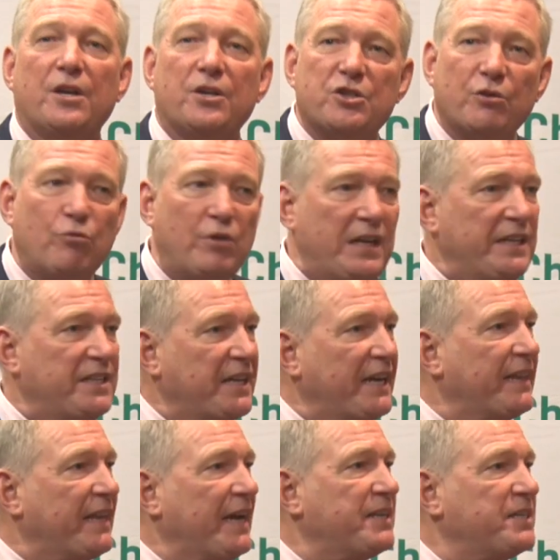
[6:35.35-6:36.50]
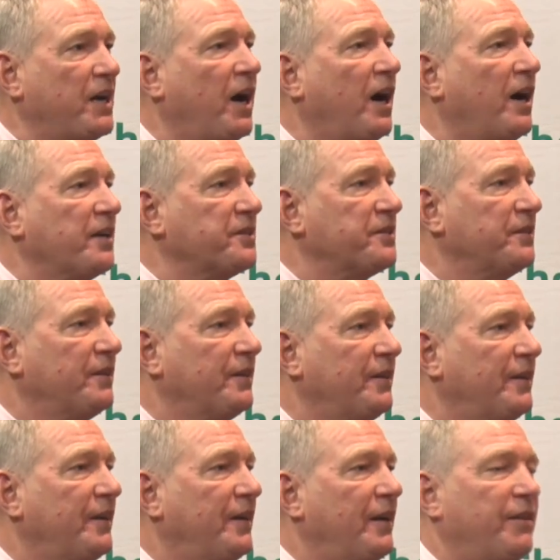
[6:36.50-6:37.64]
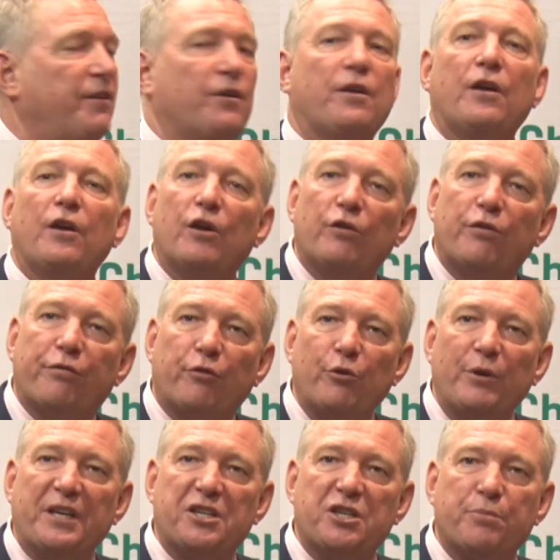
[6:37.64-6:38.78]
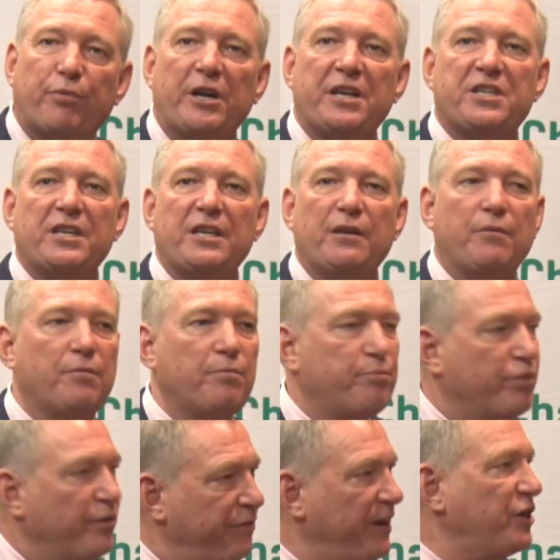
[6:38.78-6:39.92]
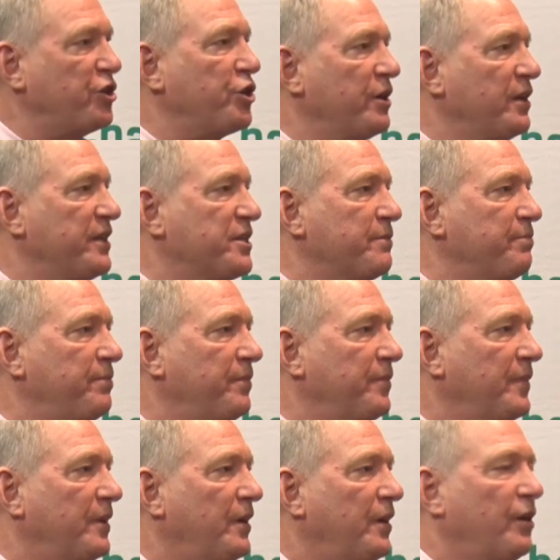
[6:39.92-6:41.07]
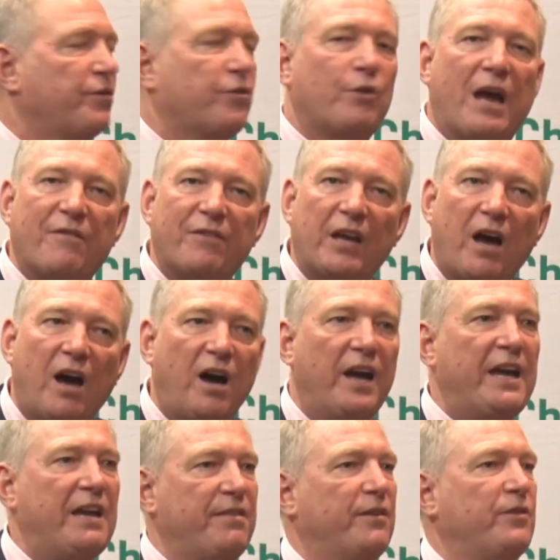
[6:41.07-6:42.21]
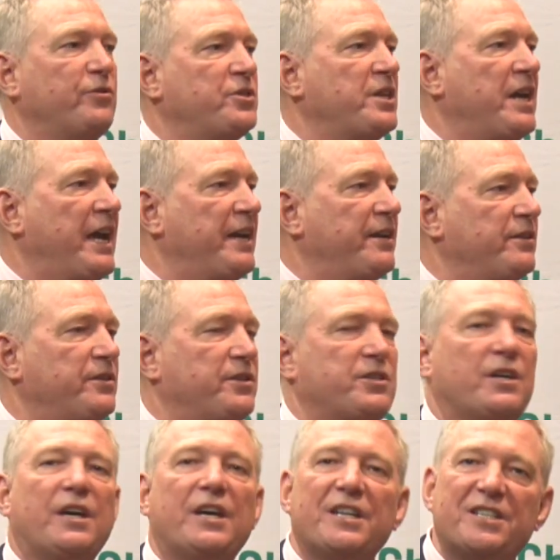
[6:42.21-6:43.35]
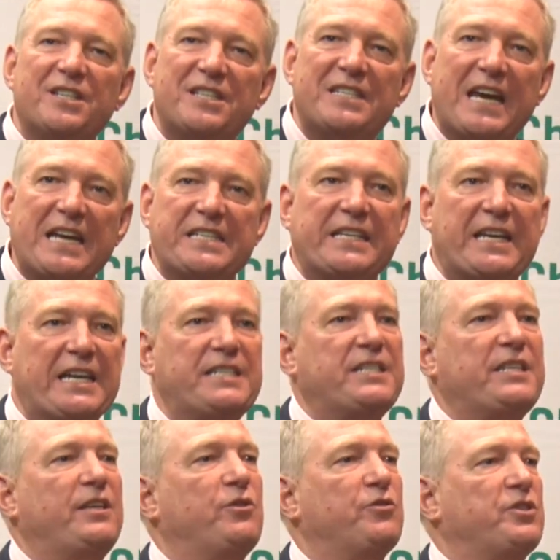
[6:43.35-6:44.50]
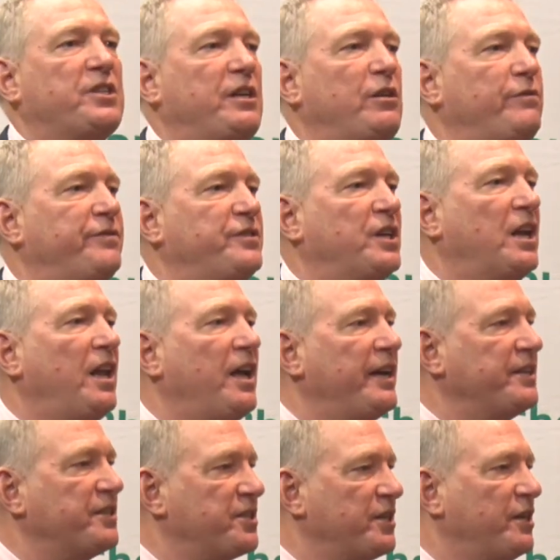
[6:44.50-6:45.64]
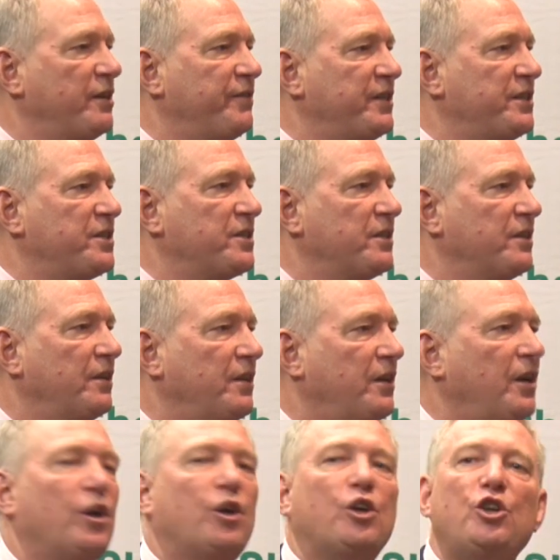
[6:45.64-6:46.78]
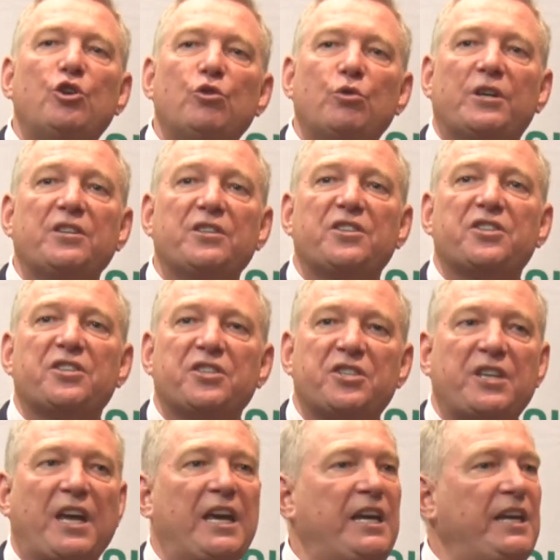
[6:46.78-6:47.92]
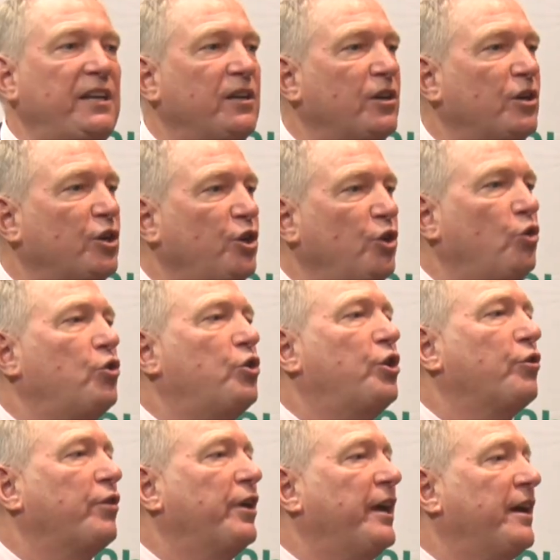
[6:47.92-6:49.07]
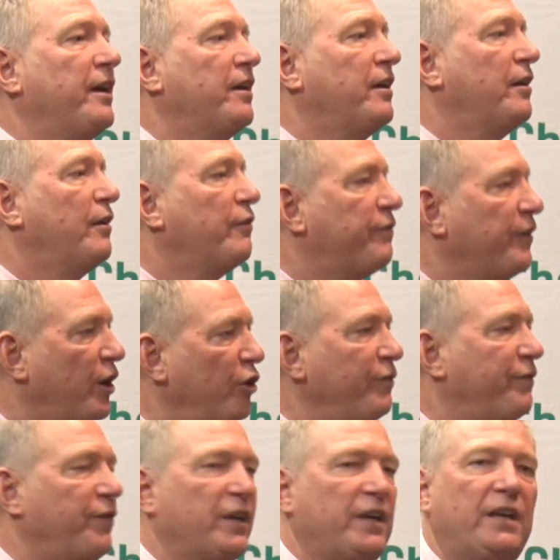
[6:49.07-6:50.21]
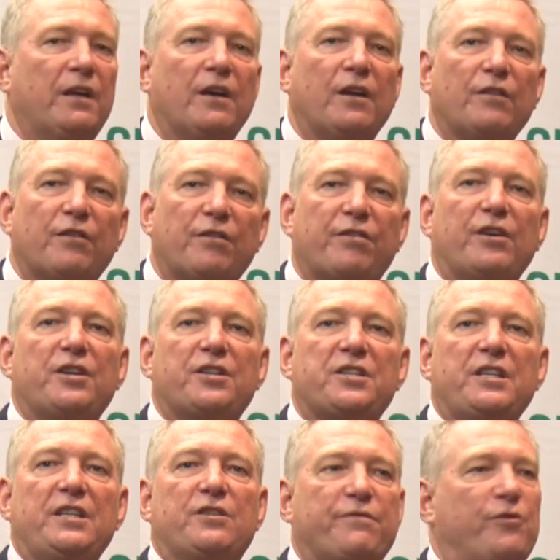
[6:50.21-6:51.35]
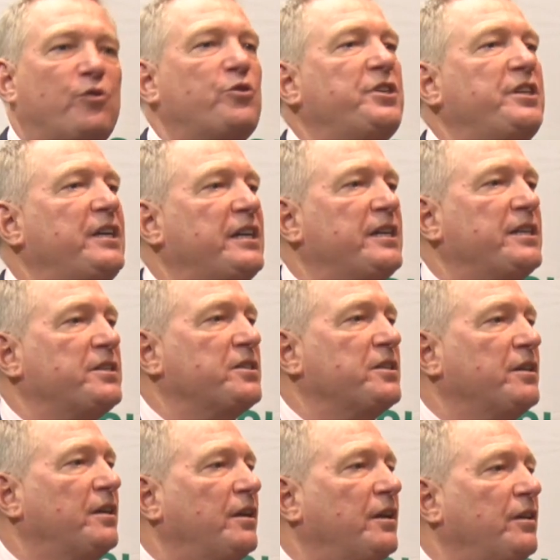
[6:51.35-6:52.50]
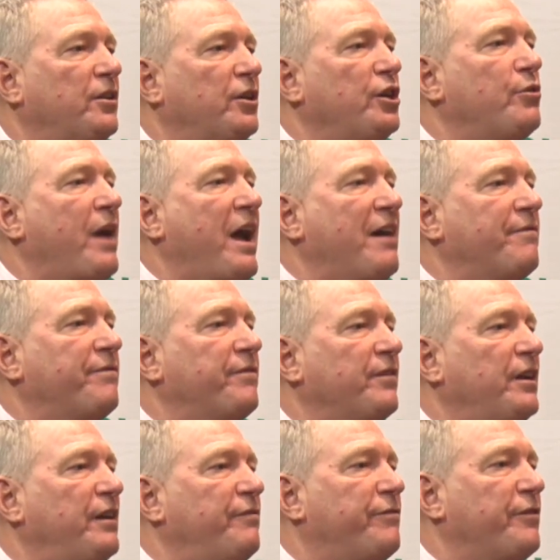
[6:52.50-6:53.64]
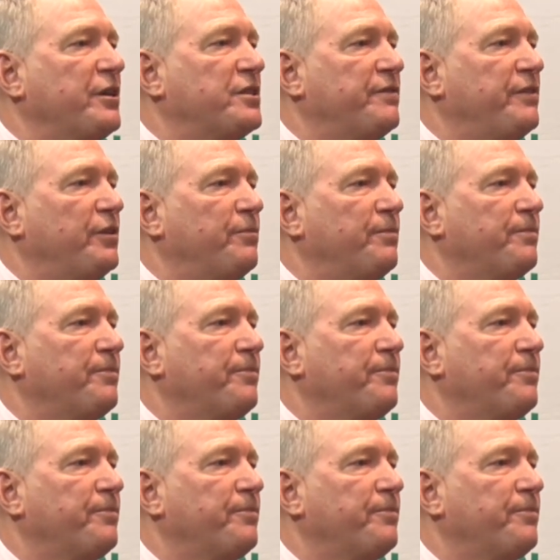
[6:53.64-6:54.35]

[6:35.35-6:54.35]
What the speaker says: So really take that to heart, that through expressing professionalism, through having high ethical standards, to dedicating yourself to client service, you can sustain your career for hopefully the 30 to 40 years that you have in front of you.